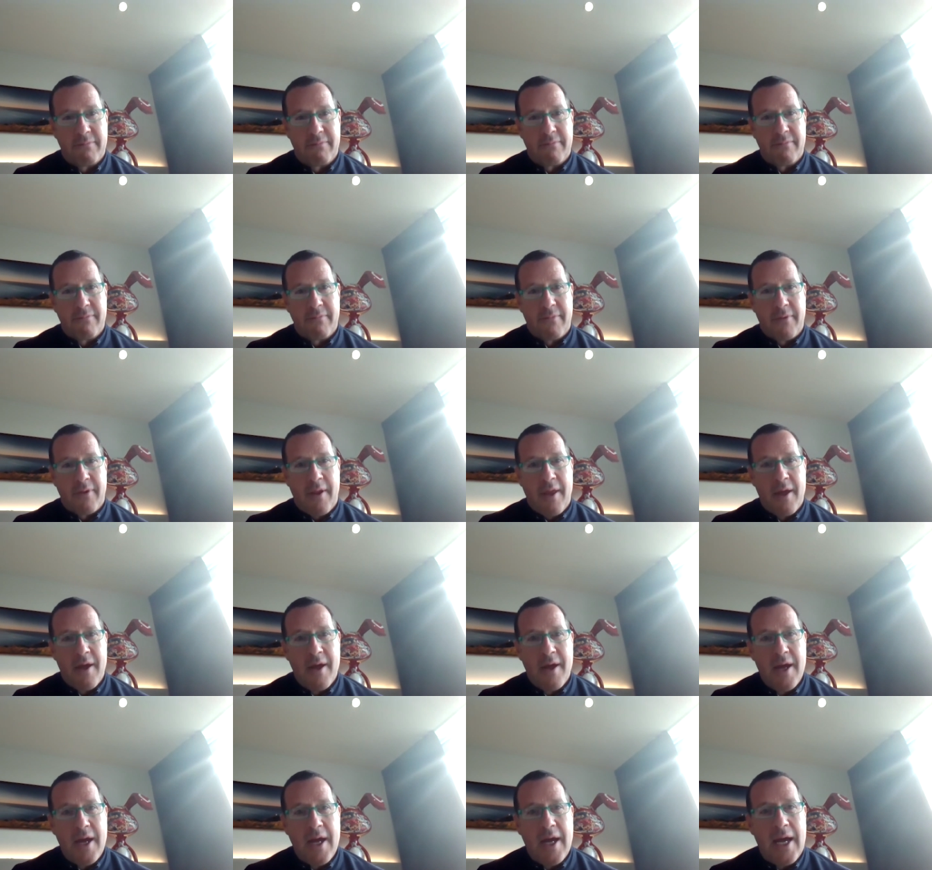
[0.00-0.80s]
Right.
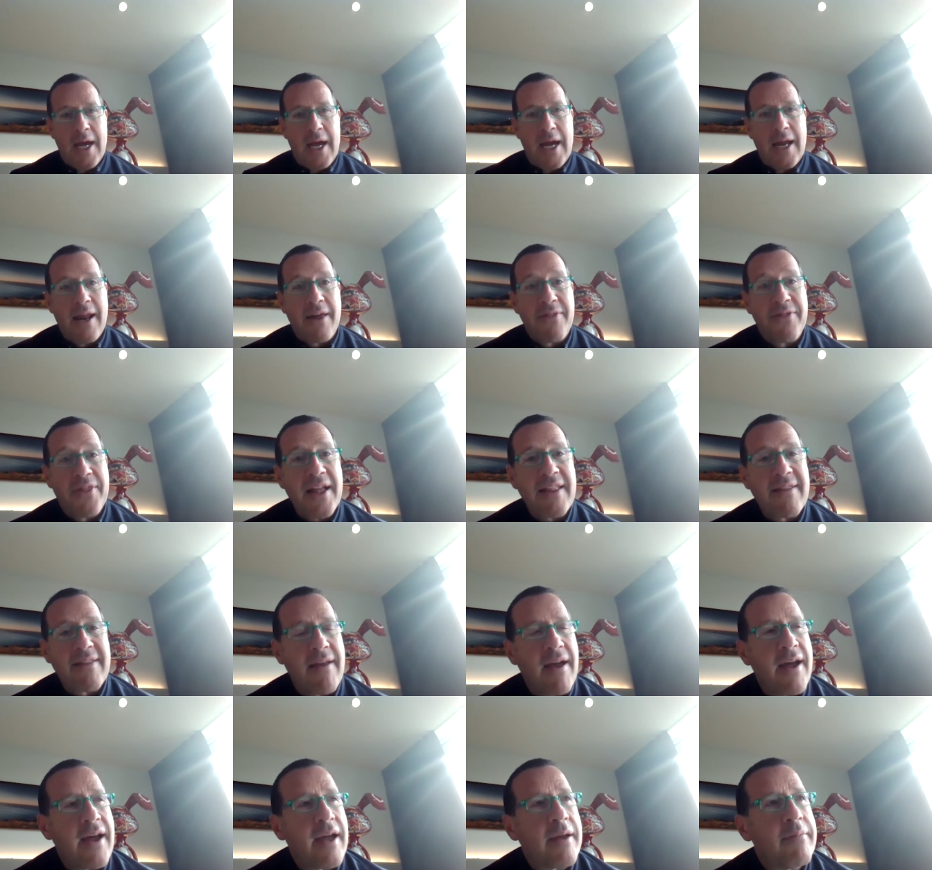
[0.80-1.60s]
At
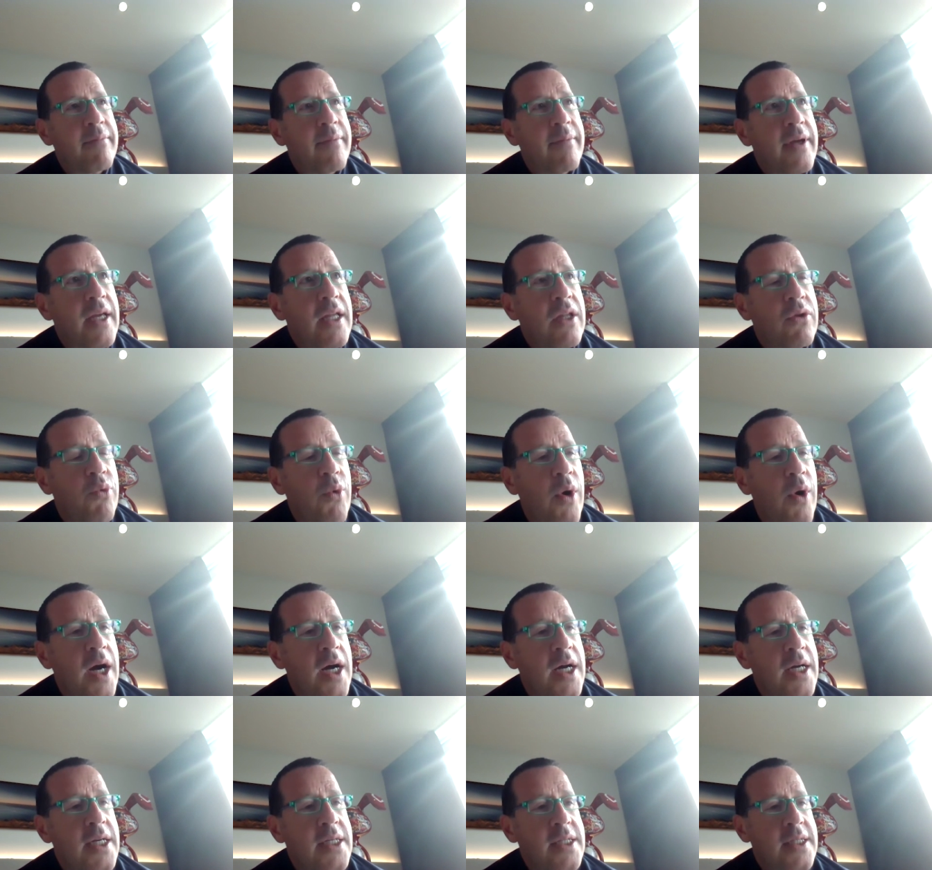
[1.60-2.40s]
that time, it
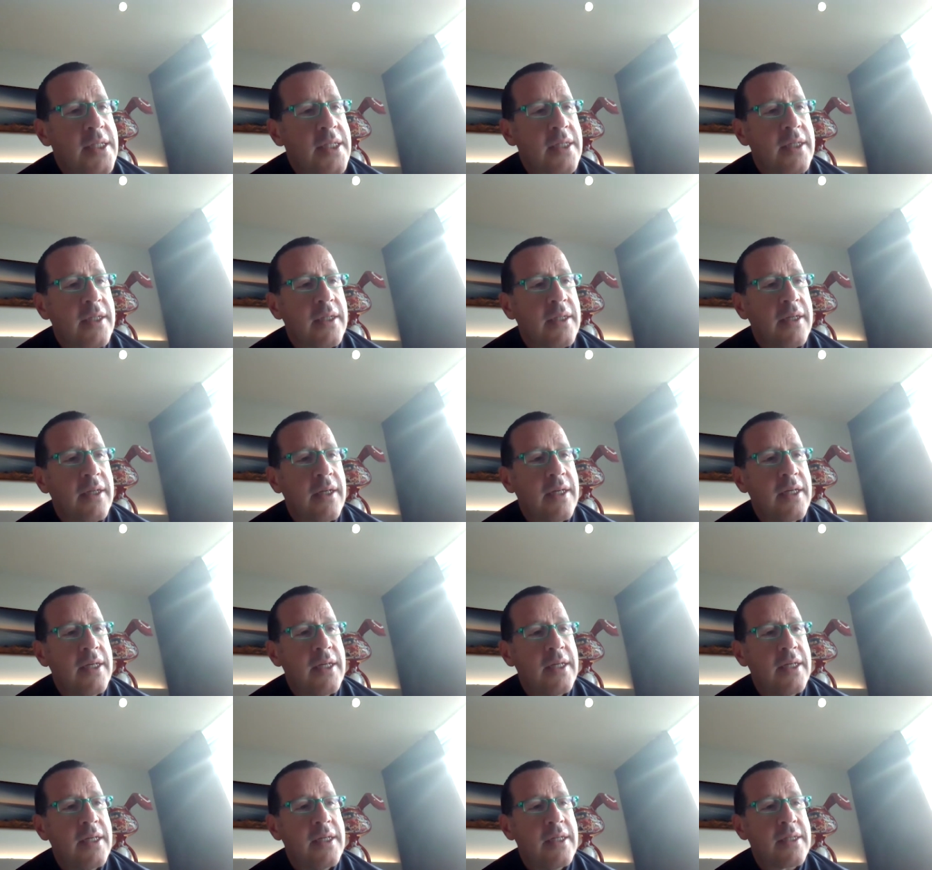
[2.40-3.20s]
was
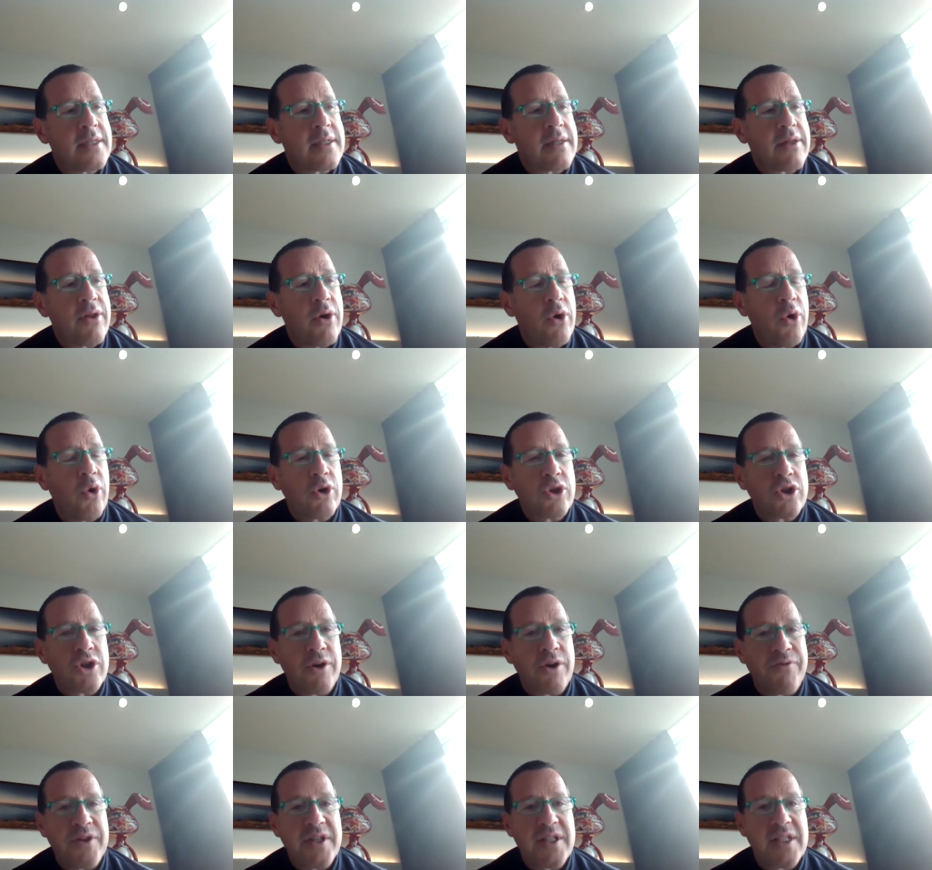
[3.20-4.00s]
is the
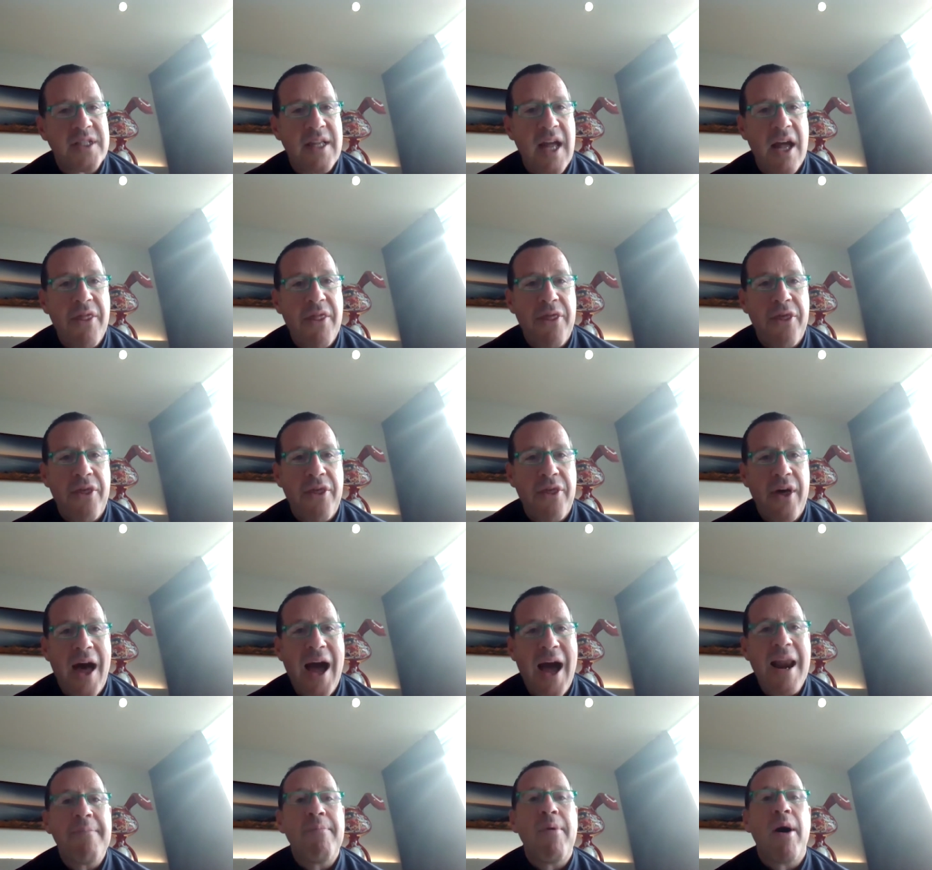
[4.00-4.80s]
launch of his 10th
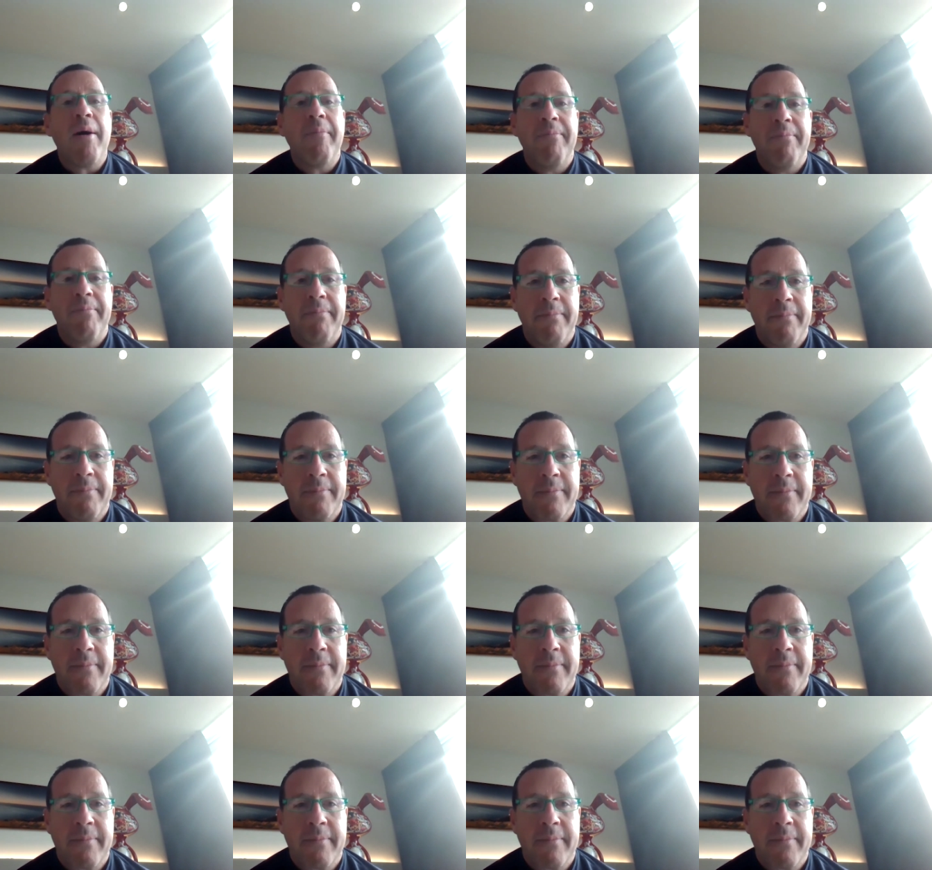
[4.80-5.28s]
album.